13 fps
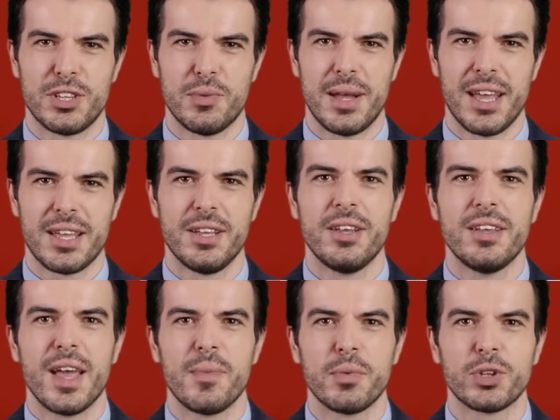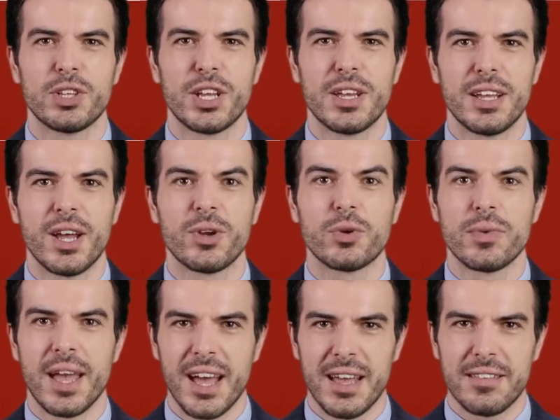depending on how much income you
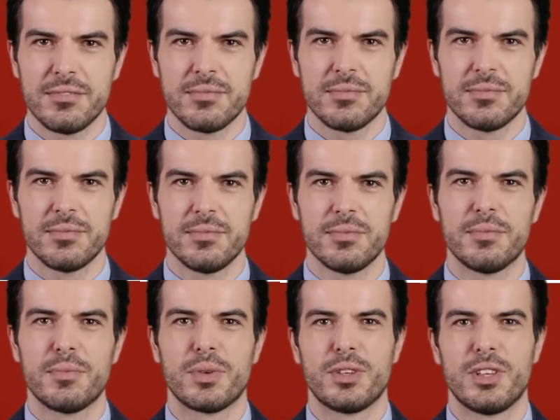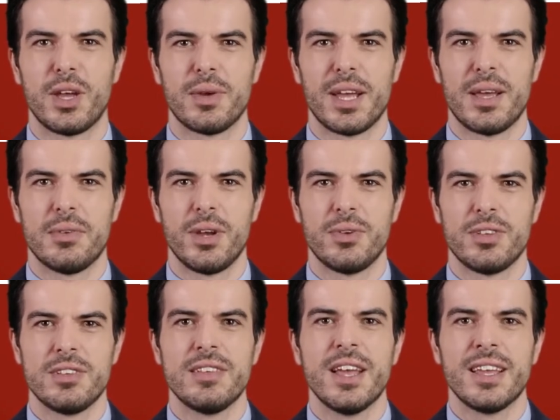have. But some income
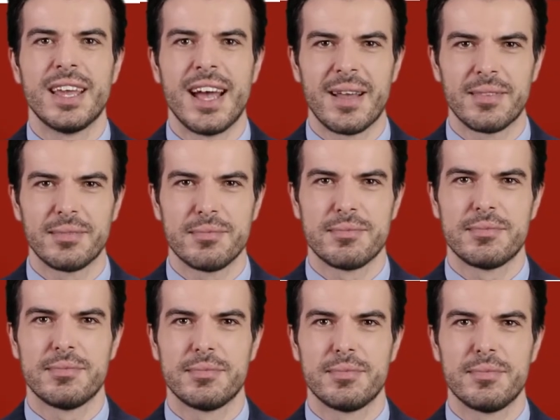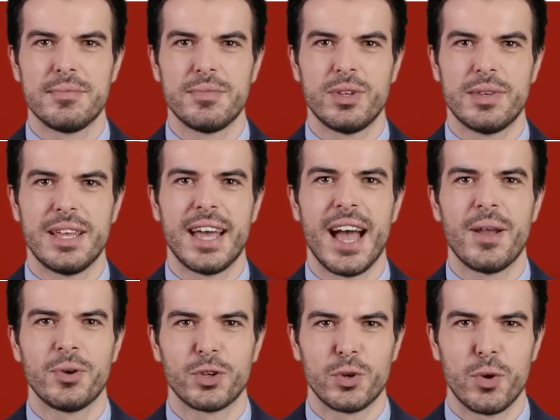does not count. To be
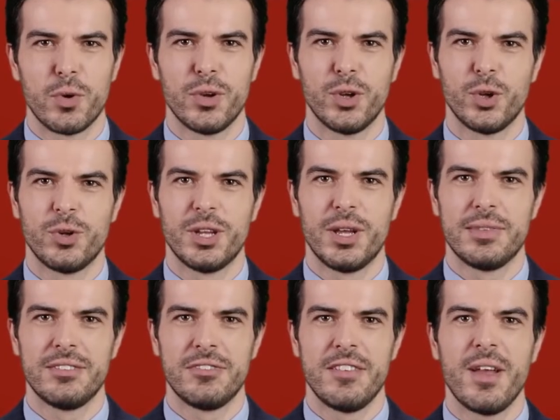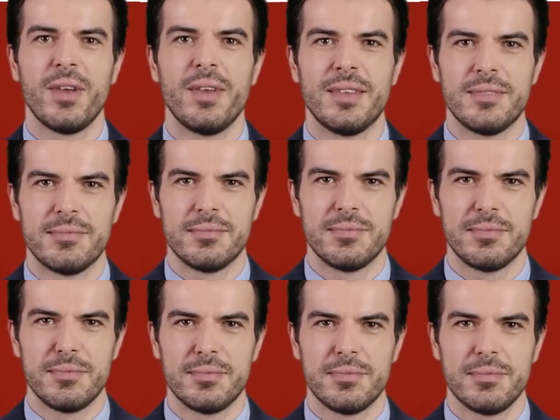eligible, you need the following:
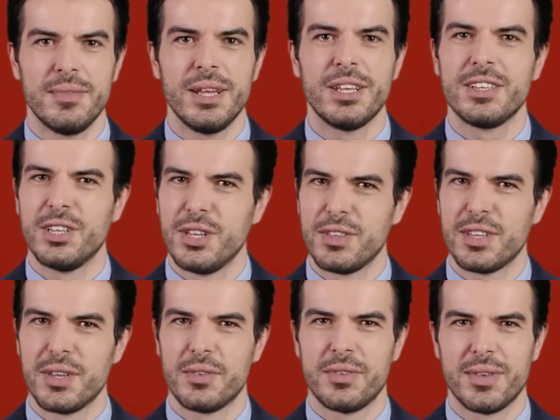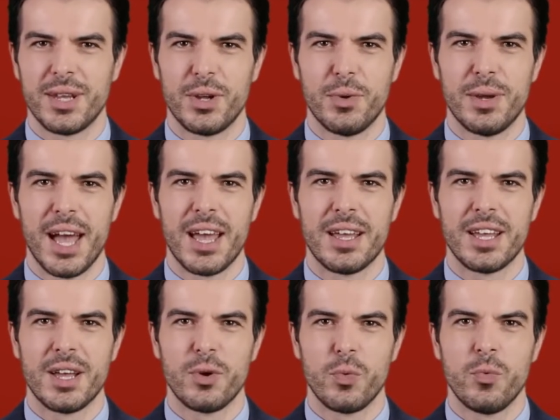be a citizen, legal
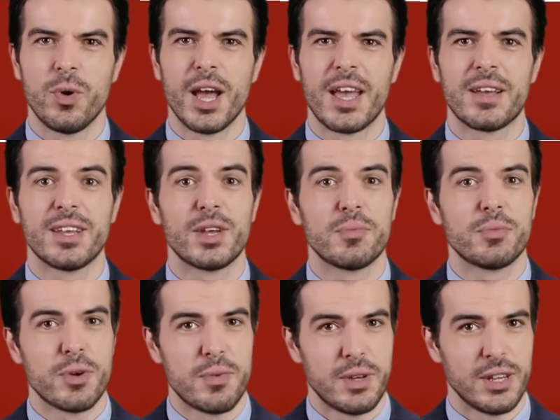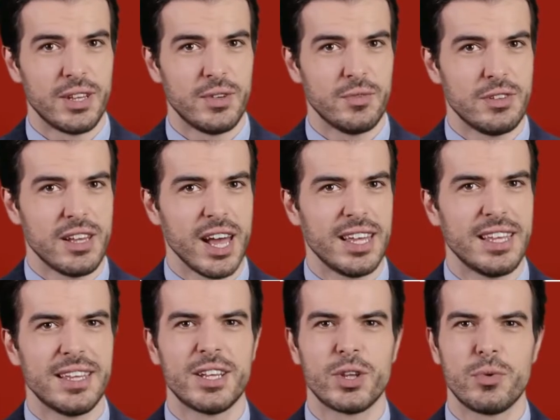alien or alien permanently residing
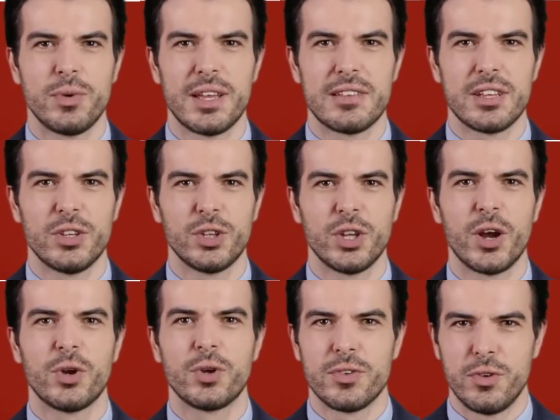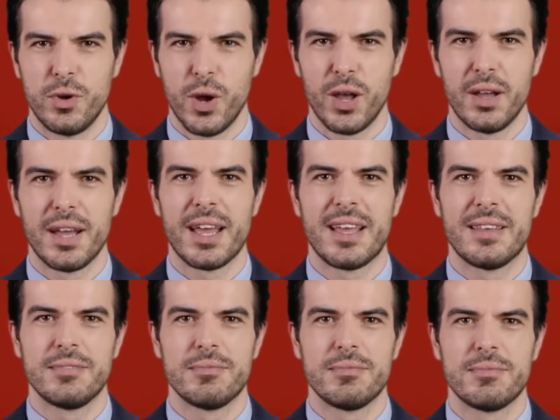in the U.S. under color of law, and